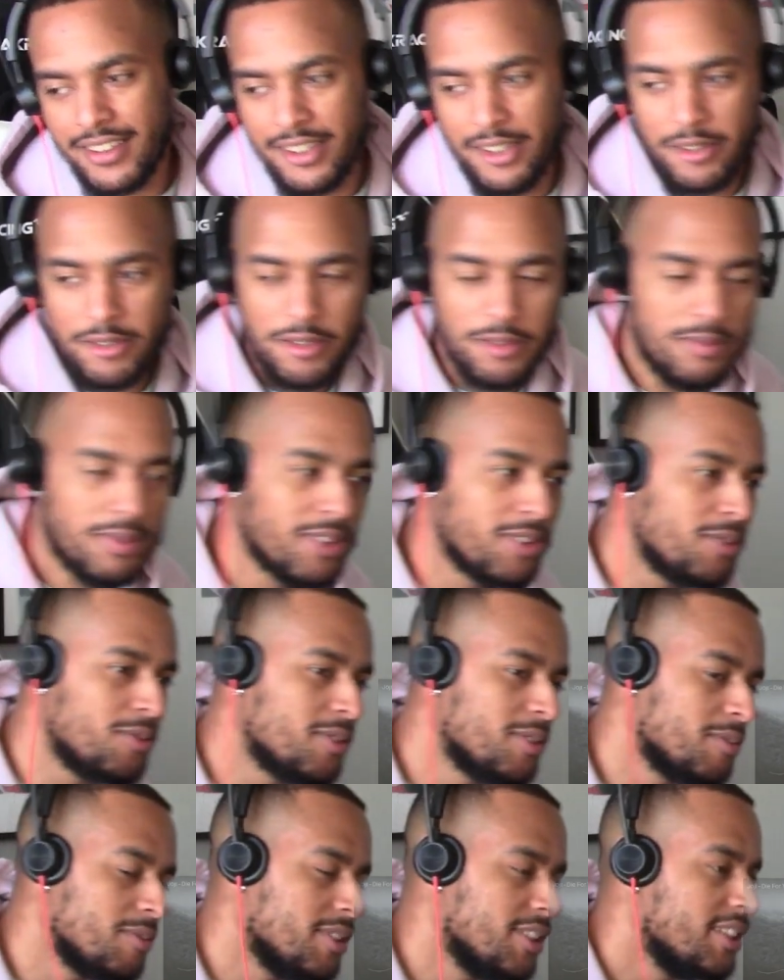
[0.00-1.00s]
You know, you've been through
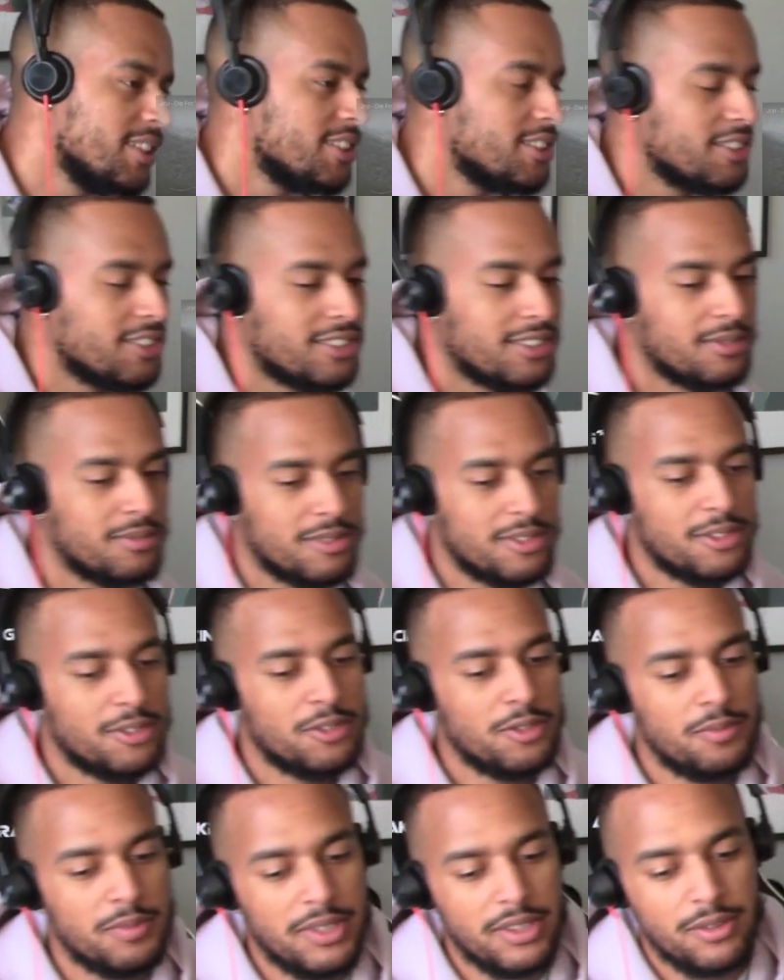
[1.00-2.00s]
some relationships, you know,
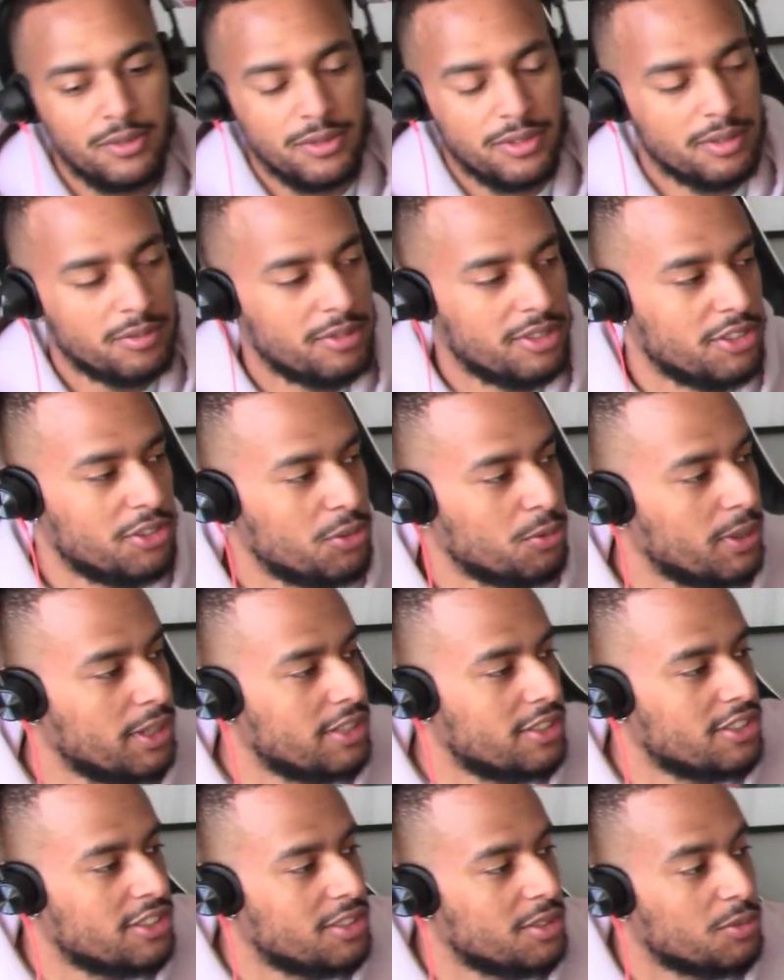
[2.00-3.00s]
you've been through some
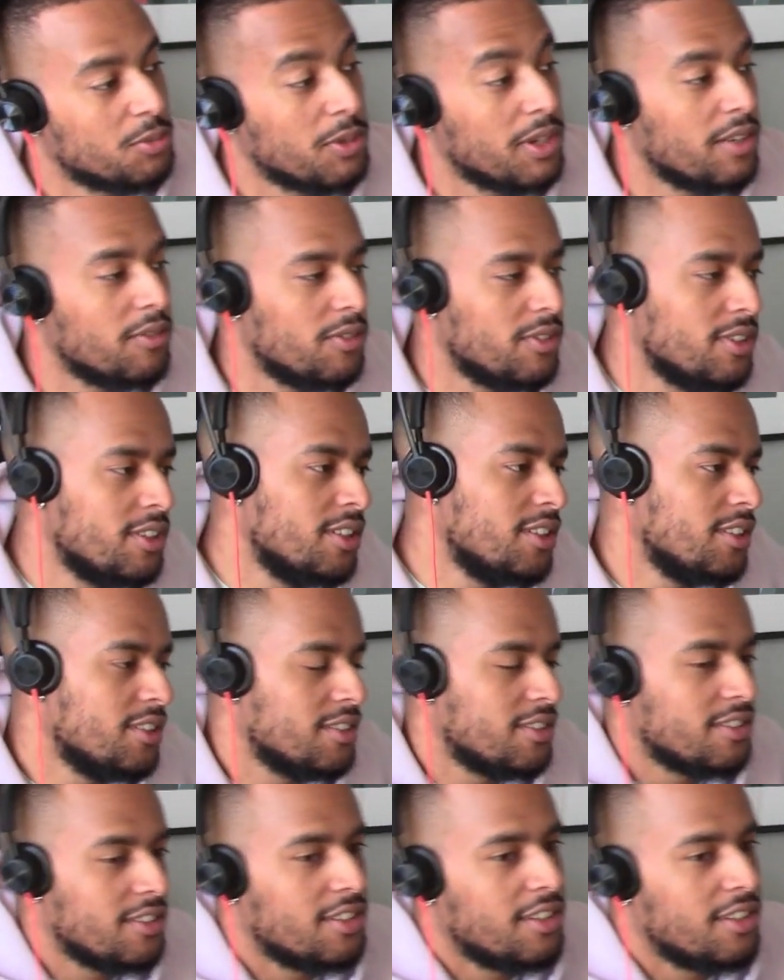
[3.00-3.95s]
situationships, whatever it is.